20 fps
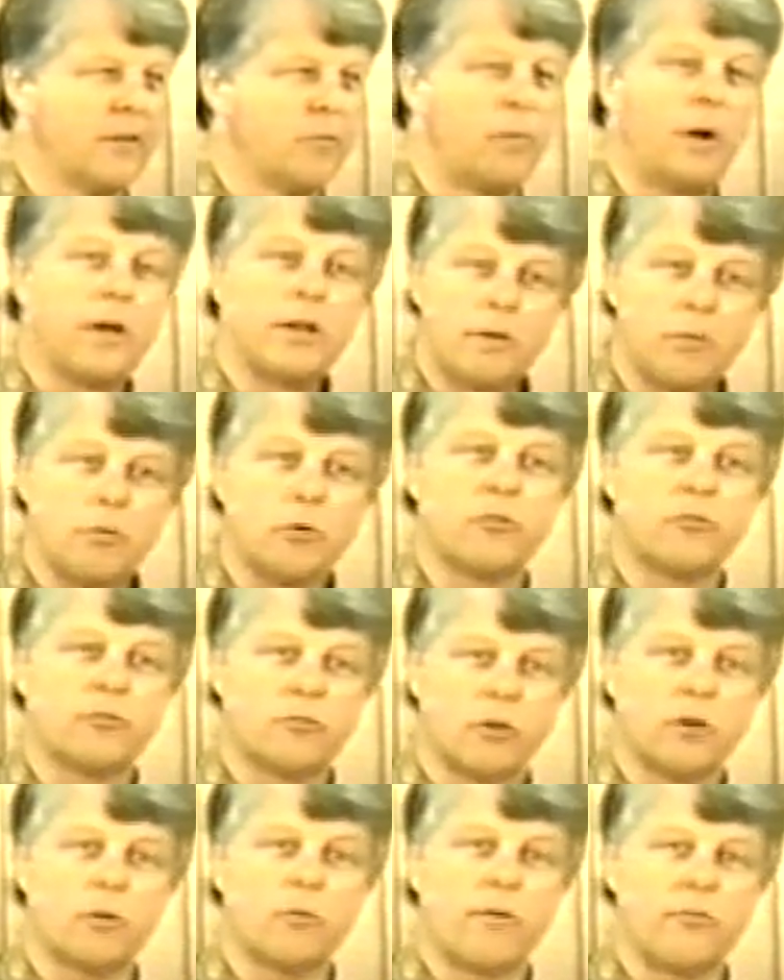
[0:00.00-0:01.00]
My neighborhood's
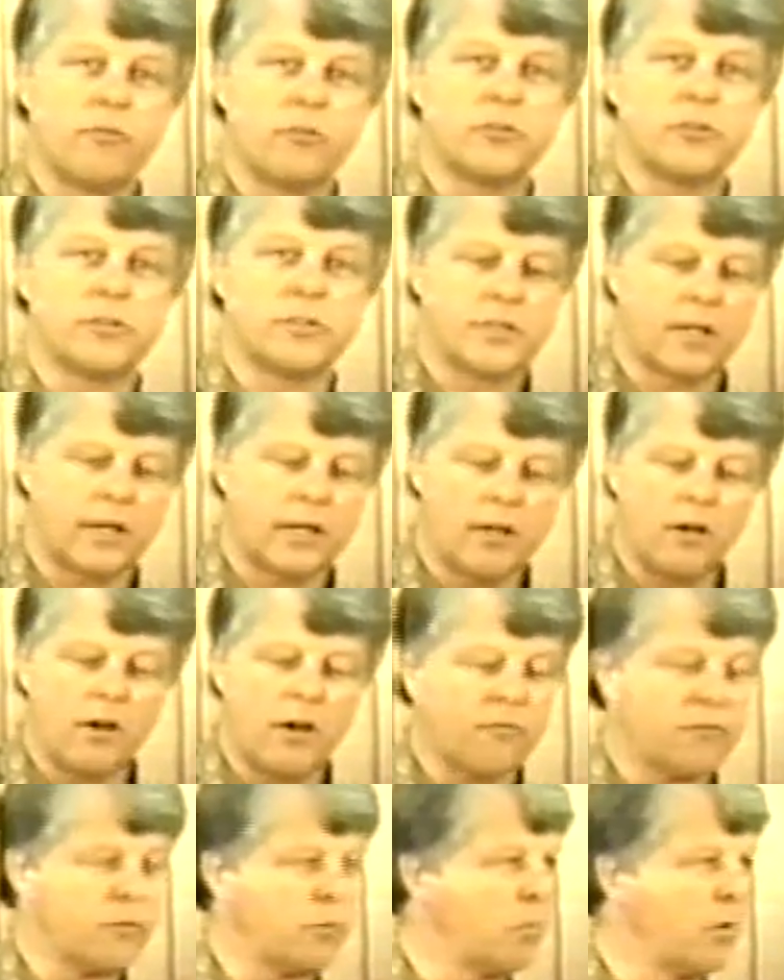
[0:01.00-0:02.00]
full of refugees. They get
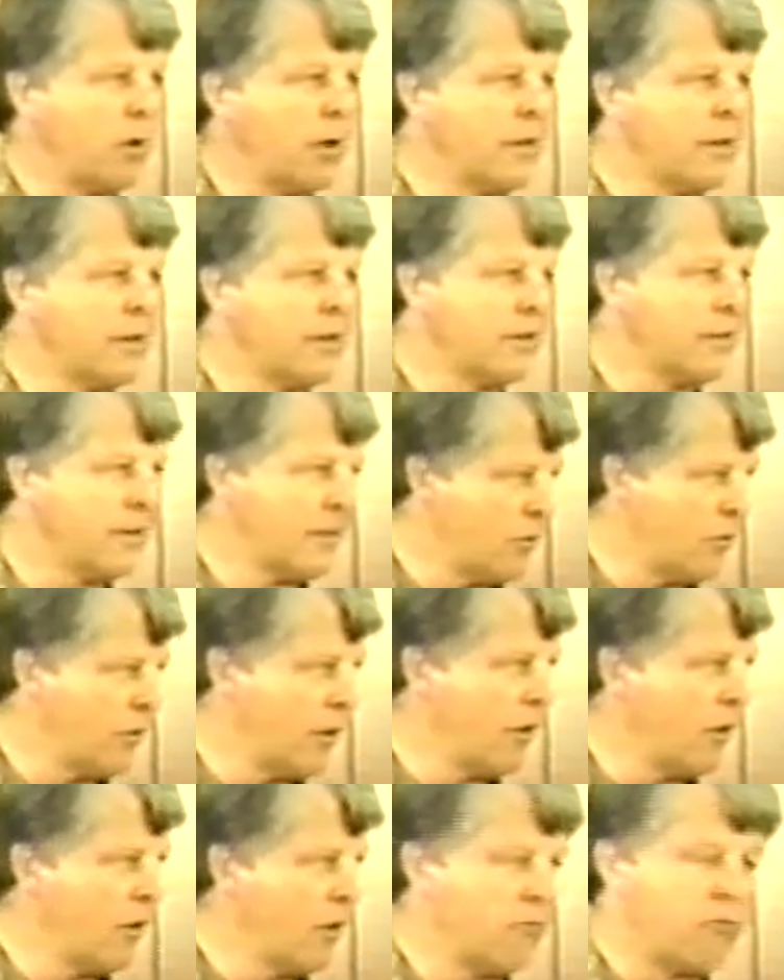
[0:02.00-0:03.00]
off the plane at
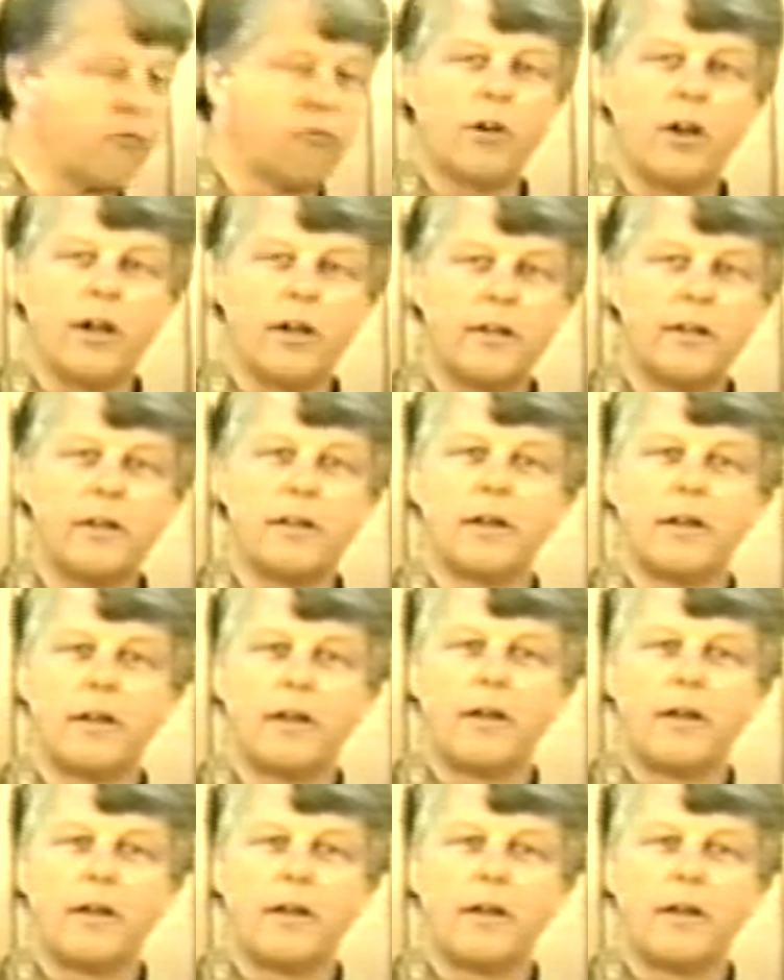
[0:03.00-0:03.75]
O'Hare on Friday.